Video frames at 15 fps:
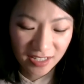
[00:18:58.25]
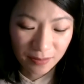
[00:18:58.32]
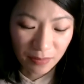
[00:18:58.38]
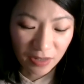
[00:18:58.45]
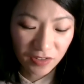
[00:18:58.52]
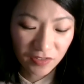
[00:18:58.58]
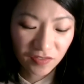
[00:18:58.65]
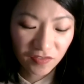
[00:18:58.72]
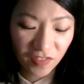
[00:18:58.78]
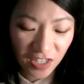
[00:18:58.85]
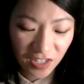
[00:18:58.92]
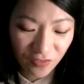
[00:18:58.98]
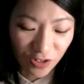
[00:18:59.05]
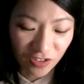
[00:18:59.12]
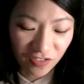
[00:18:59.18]
my
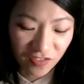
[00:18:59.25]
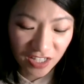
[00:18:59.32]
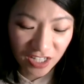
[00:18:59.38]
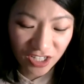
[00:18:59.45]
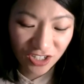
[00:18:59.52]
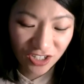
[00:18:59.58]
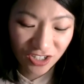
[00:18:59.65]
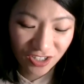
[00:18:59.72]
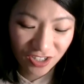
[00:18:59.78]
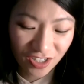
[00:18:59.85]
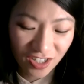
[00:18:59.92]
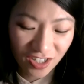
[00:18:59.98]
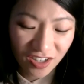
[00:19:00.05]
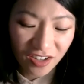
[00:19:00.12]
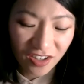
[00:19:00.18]
favorite fish,
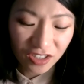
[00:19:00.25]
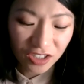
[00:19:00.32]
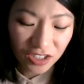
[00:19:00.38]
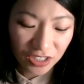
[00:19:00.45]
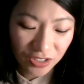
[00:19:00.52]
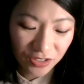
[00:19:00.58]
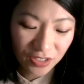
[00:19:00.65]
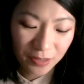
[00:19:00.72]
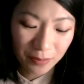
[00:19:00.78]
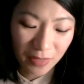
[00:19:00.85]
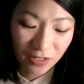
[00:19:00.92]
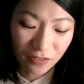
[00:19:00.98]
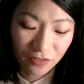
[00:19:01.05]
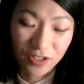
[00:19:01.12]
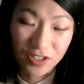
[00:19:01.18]
clearly
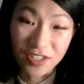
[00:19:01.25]
meant for the